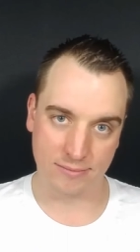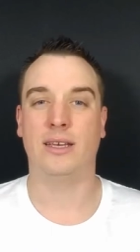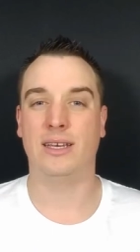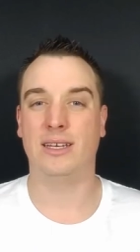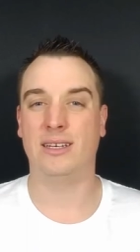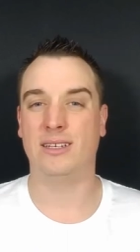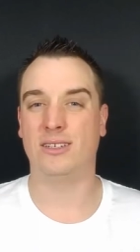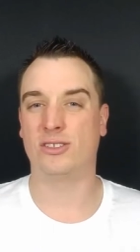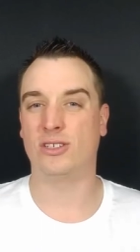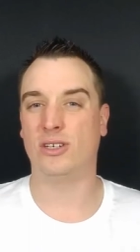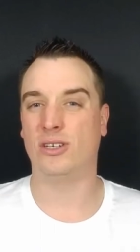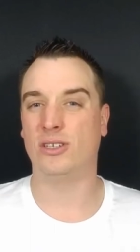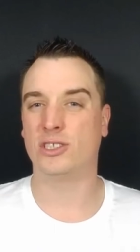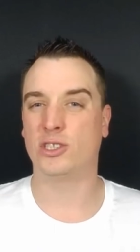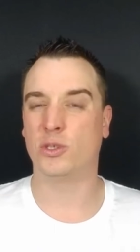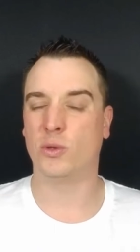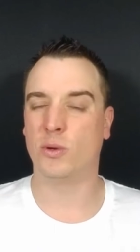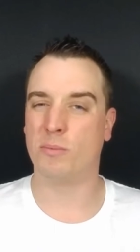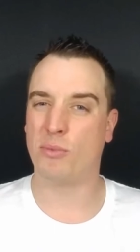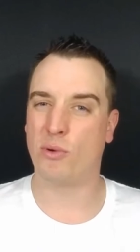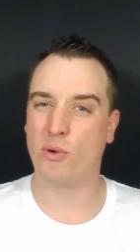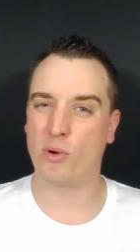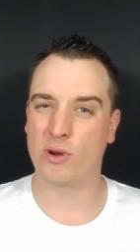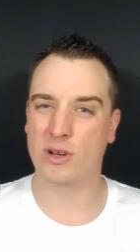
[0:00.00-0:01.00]
It is also
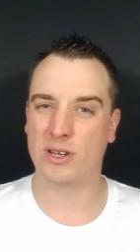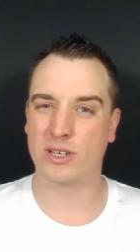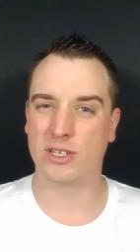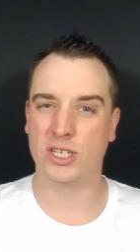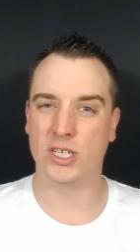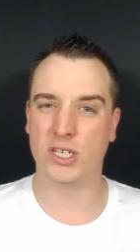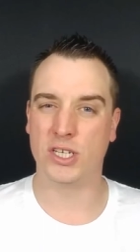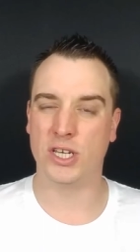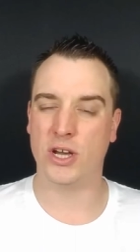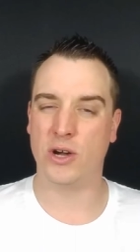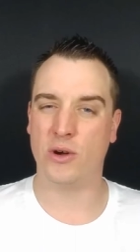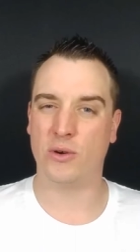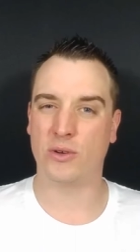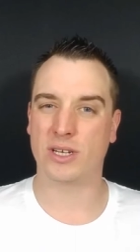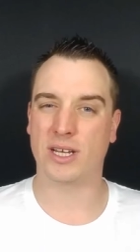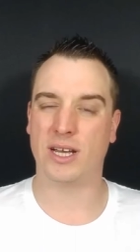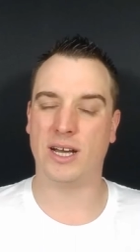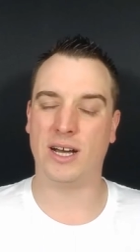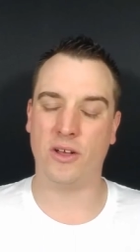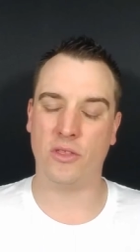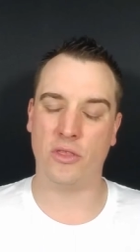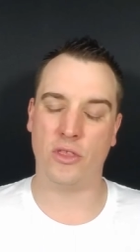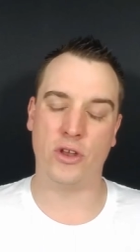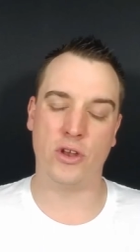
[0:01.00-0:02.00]
important to note
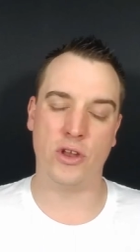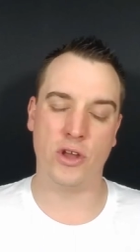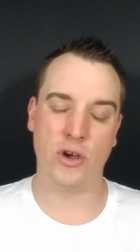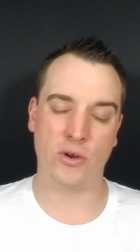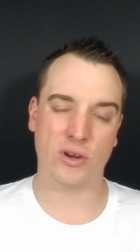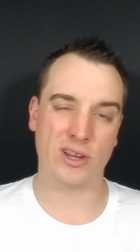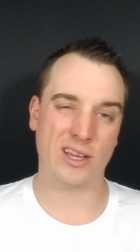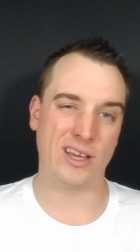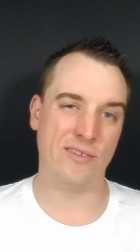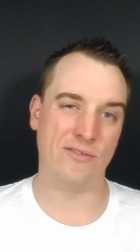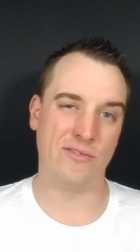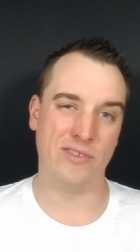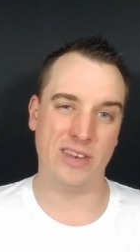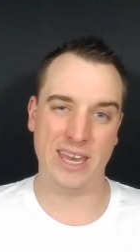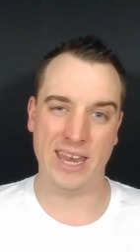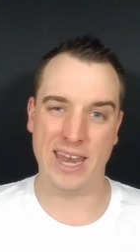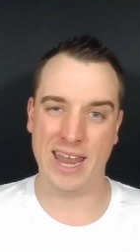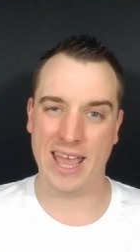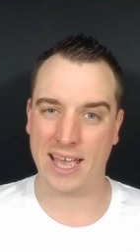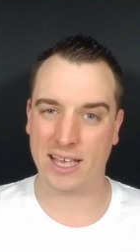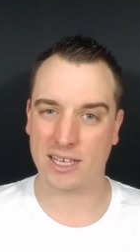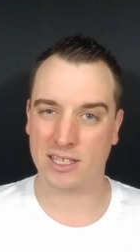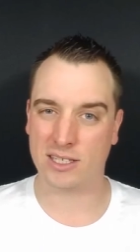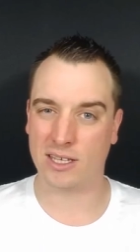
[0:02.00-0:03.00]
on the note of
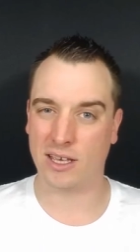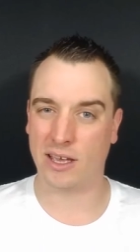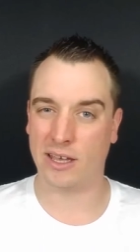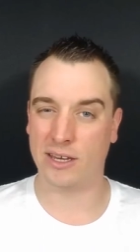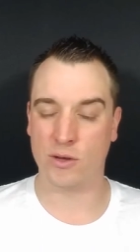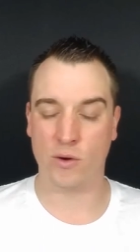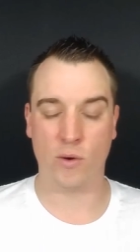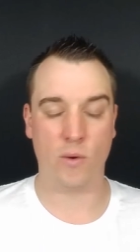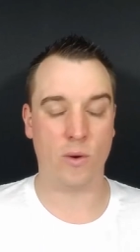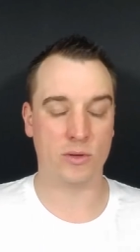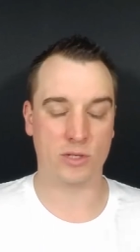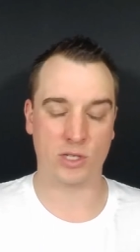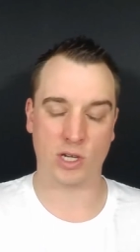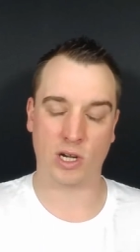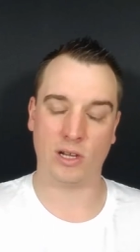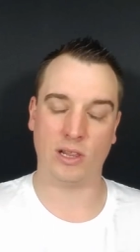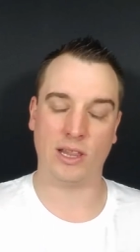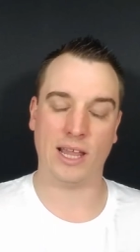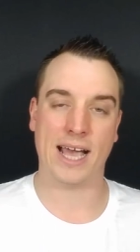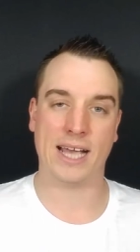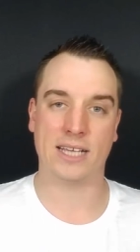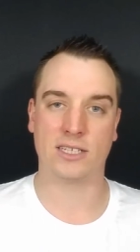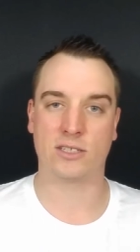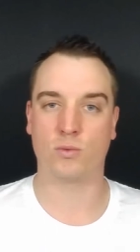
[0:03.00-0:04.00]
necks, I know it was our
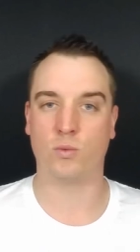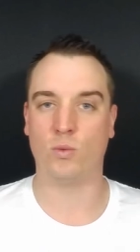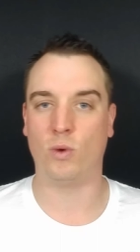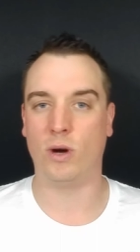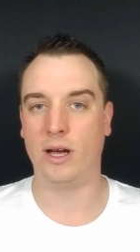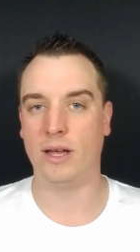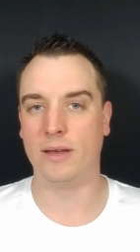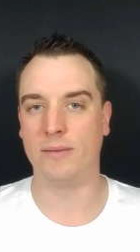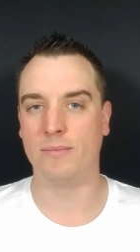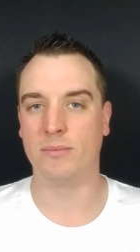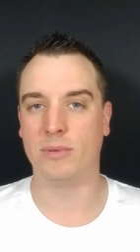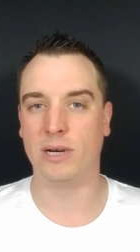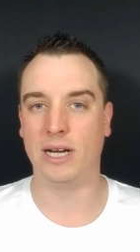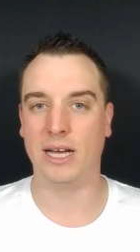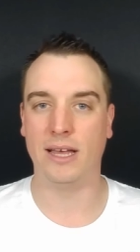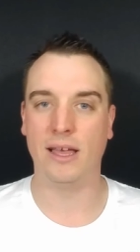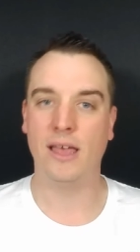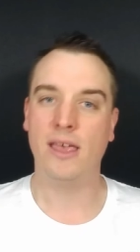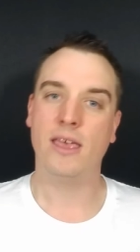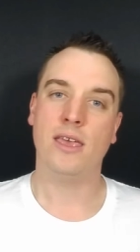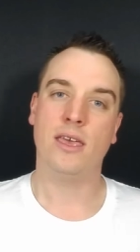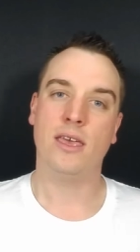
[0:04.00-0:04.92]
last one, but